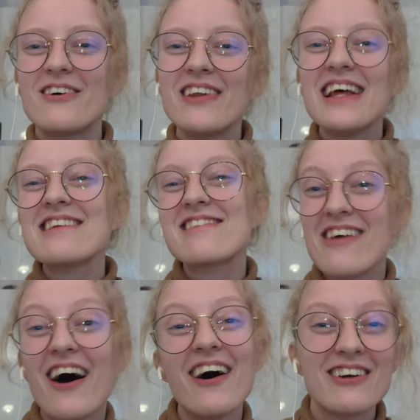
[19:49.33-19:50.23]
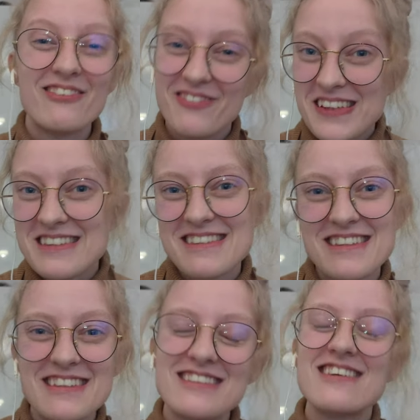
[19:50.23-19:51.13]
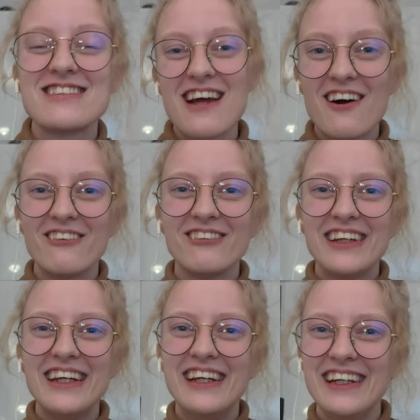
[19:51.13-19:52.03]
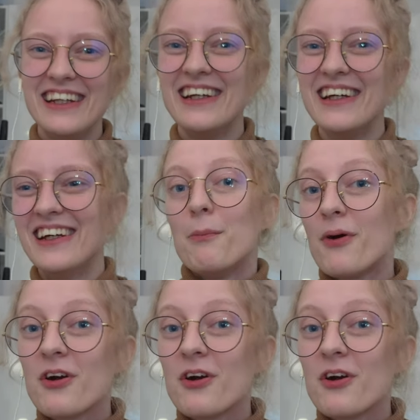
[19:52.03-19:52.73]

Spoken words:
So let's talk feces, shall we?